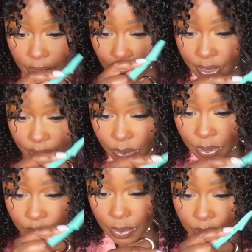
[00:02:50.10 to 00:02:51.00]
and cut this
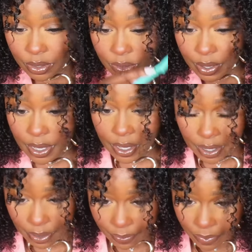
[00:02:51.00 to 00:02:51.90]
one as well too right
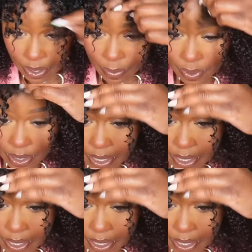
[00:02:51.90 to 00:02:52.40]
here. we got to